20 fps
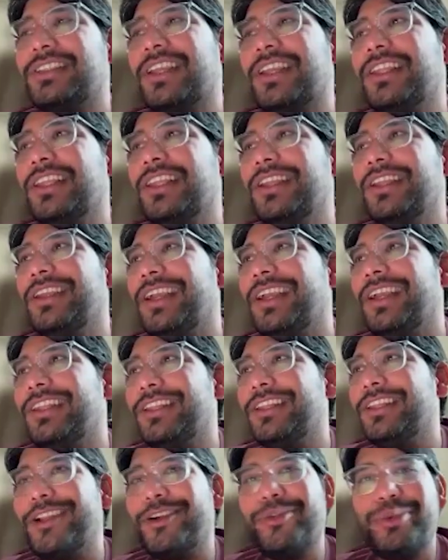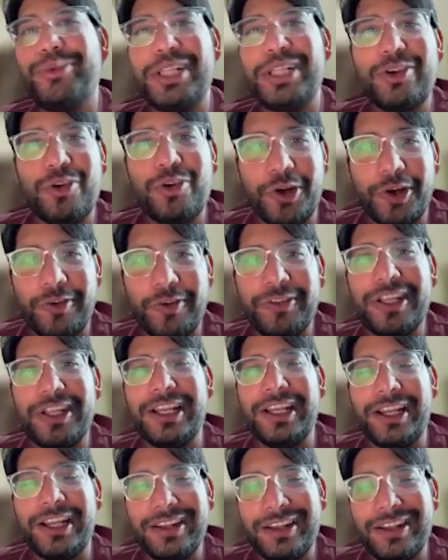nice. I think that would be the quote of the
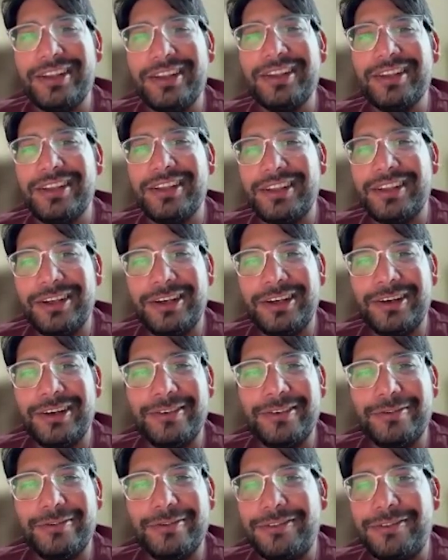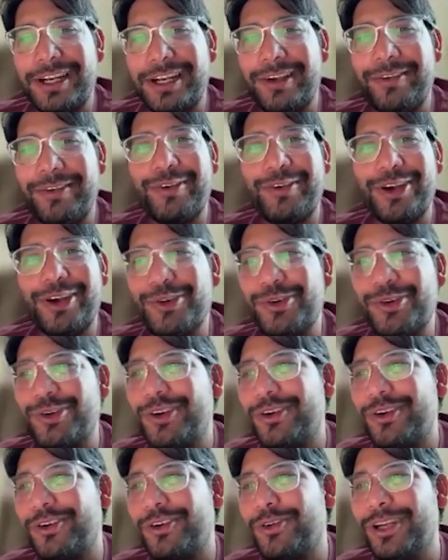day, for everyone
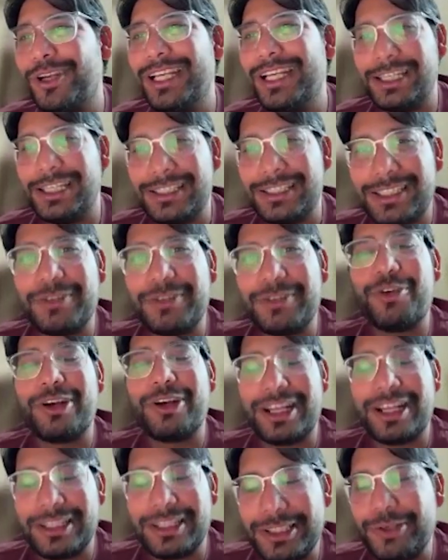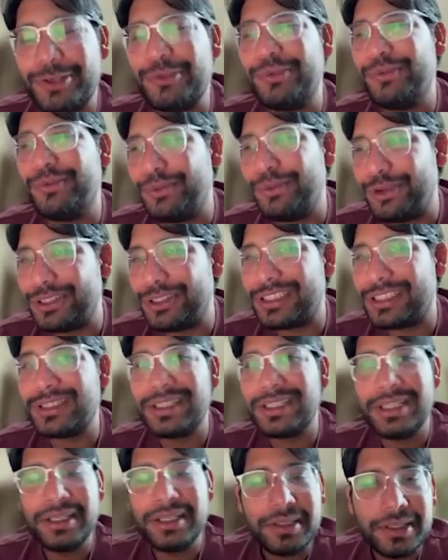who only decides what hurts you most.
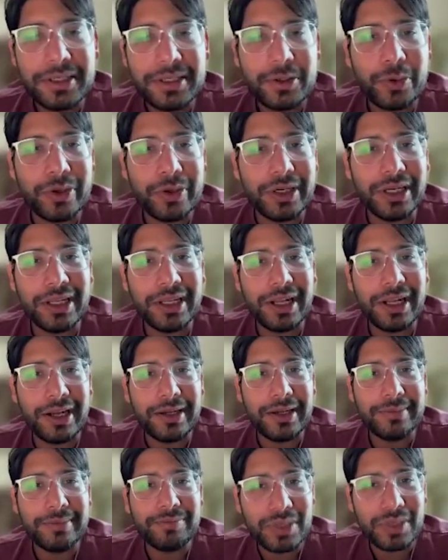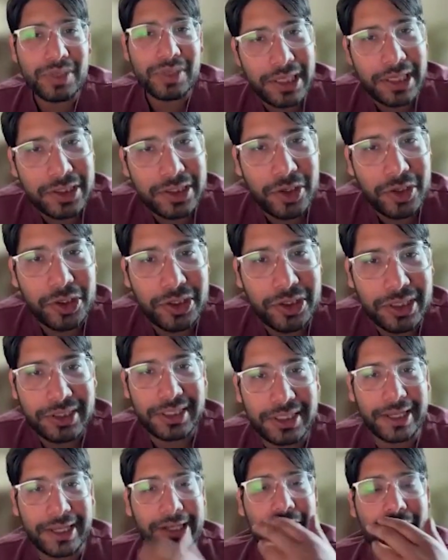Cool. Let's go to the
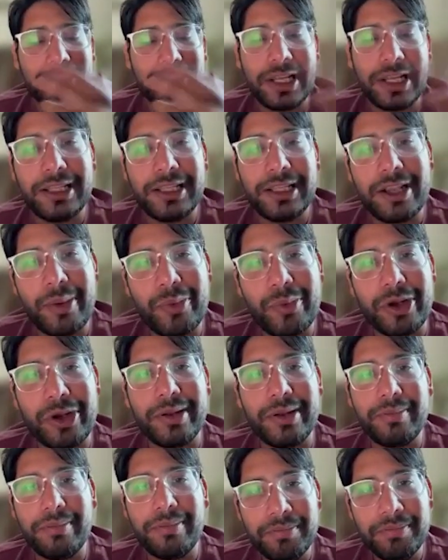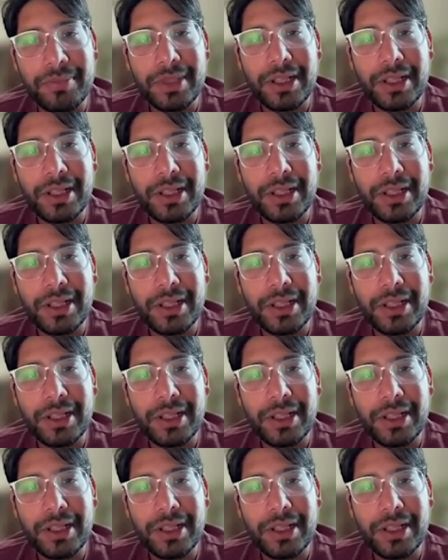second question. I think I'm gonna